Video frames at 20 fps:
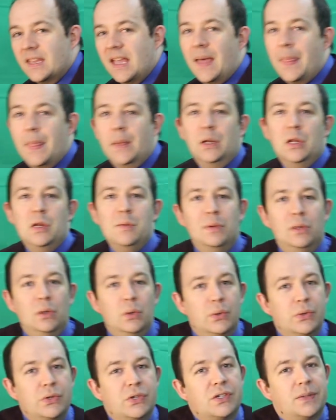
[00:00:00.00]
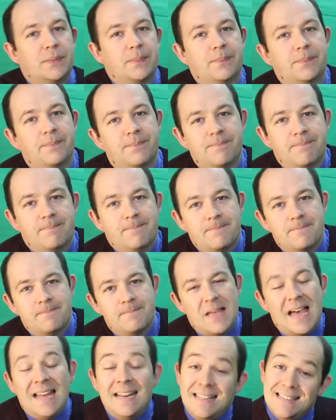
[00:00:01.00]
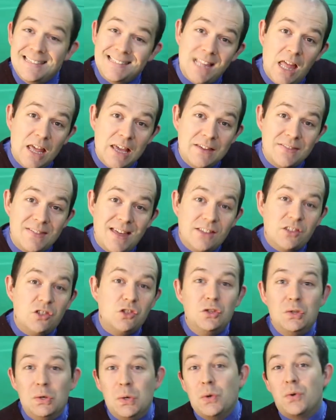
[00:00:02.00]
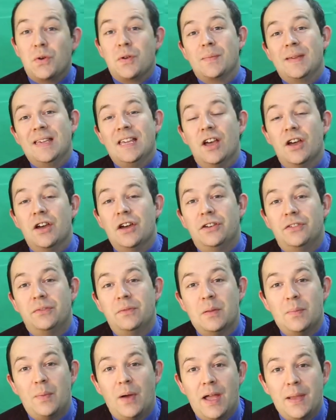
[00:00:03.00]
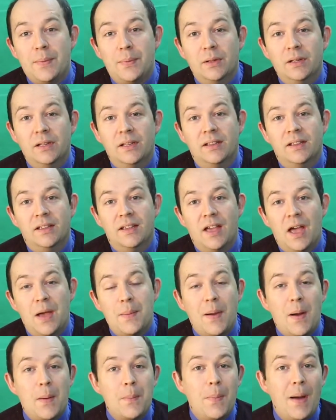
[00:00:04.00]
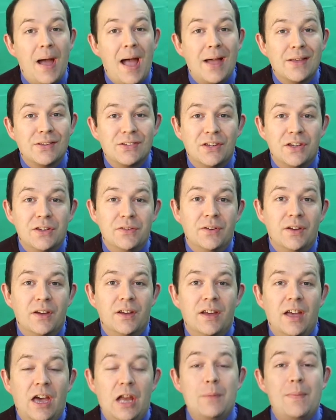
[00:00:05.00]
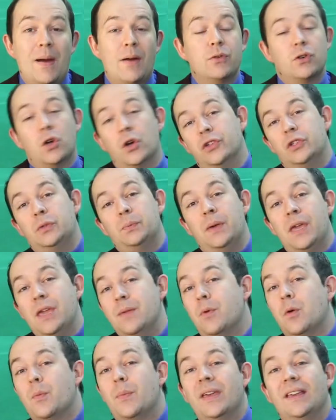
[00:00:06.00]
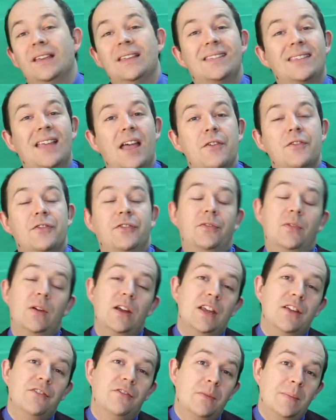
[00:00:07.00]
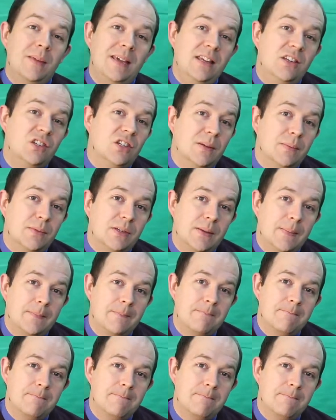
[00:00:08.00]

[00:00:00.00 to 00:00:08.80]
and the Looma laws. And it's like that story we heard from the Bible about Passover and about God's people being set free from Egypt.